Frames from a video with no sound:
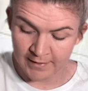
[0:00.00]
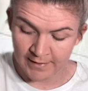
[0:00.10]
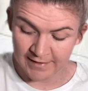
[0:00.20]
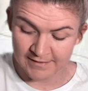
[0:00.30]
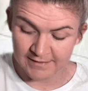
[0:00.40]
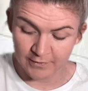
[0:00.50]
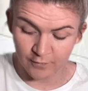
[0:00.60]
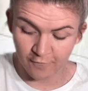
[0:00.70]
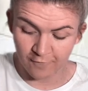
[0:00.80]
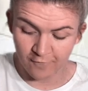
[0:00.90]
x
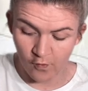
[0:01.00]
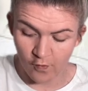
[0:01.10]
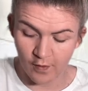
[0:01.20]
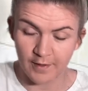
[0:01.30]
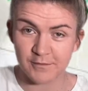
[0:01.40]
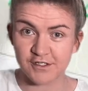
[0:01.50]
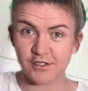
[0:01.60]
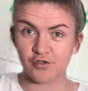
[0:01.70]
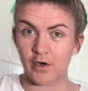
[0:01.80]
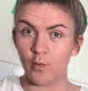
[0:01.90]
equals 4. I'm just going
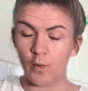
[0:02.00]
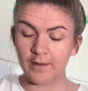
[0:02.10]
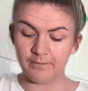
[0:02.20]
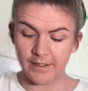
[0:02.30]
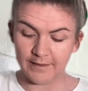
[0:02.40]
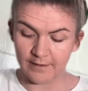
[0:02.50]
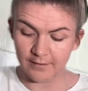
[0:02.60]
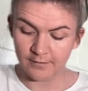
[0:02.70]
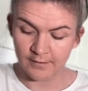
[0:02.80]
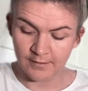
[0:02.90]
to try one bigger.
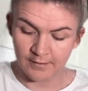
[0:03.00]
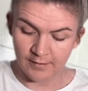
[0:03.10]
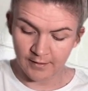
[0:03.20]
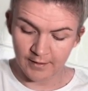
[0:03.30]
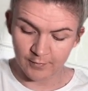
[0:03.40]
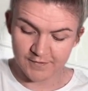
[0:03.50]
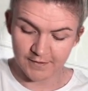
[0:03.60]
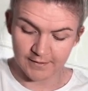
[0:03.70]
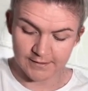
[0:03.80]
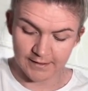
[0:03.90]
I'm also
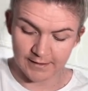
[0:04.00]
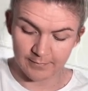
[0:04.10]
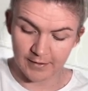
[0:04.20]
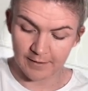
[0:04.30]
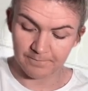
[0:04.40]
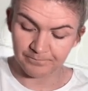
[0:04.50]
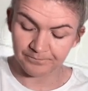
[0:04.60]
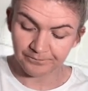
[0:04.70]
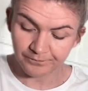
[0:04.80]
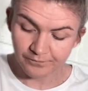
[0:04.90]
going to take it up here.
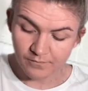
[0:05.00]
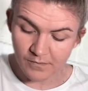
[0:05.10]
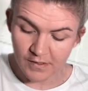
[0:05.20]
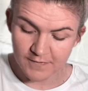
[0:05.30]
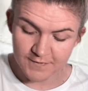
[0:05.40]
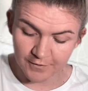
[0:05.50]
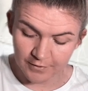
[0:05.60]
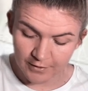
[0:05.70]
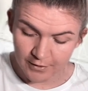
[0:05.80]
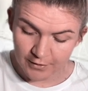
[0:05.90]
So
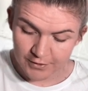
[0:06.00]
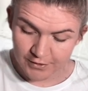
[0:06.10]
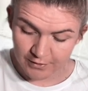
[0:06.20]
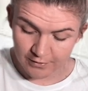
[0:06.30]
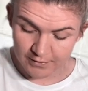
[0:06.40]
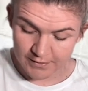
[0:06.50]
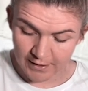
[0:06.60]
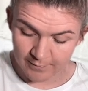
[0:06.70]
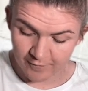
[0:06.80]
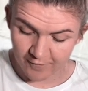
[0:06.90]
2
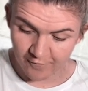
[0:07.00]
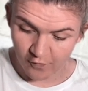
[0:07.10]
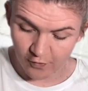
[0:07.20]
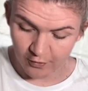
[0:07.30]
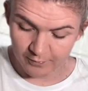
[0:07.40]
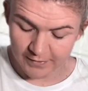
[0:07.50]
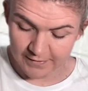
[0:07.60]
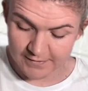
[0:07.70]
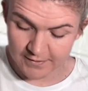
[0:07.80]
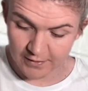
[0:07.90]
times 4
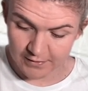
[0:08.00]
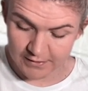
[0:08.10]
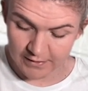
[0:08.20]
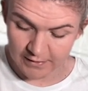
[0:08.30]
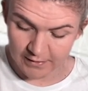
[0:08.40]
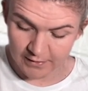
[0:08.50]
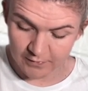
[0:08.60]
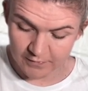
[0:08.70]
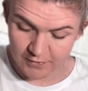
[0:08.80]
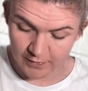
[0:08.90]
plus 13
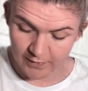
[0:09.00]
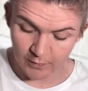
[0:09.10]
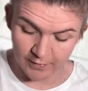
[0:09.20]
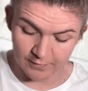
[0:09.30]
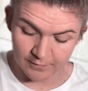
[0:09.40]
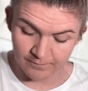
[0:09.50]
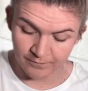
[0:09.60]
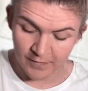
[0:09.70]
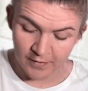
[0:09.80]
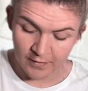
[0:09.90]
equals 21.
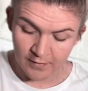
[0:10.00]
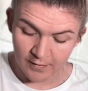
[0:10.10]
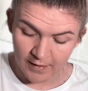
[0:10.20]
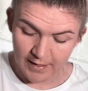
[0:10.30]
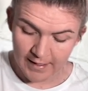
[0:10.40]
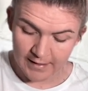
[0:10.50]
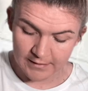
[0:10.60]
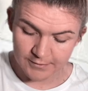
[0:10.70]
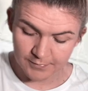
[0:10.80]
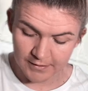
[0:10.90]

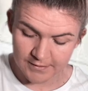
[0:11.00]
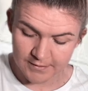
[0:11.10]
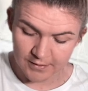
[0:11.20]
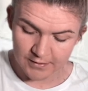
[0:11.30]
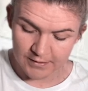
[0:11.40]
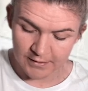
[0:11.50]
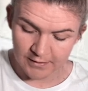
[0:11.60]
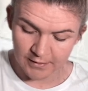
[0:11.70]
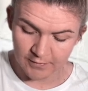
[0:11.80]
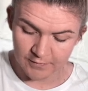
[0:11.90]
8 plus
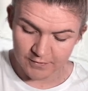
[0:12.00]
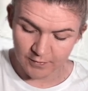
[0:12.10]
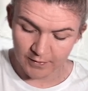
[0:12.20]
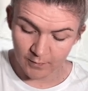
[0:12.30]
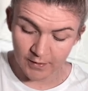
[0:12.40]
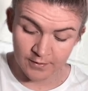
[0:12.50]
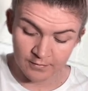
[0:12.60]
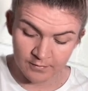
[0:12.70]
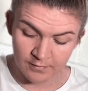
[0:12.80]
13 equals 21.